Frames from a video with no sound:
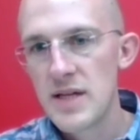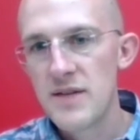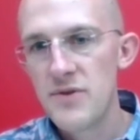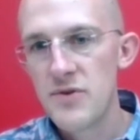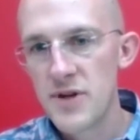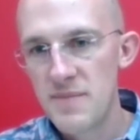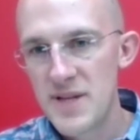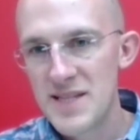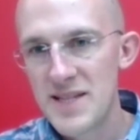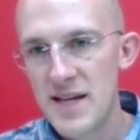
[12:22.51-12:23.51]
And if you
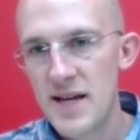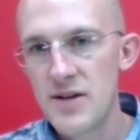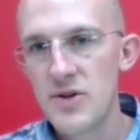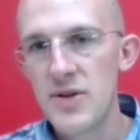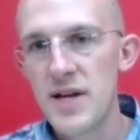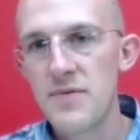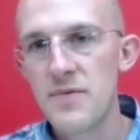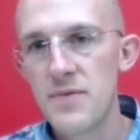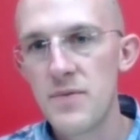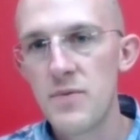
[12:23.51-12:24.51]
commit to that, your
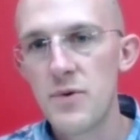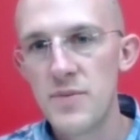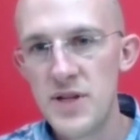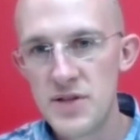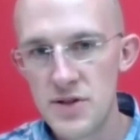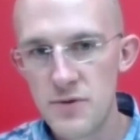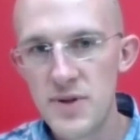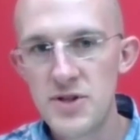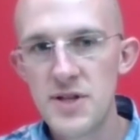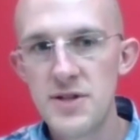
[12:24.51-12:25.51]
life will be so
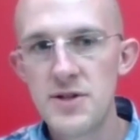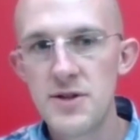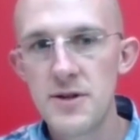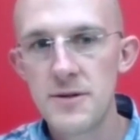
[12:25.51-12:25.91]
much easier.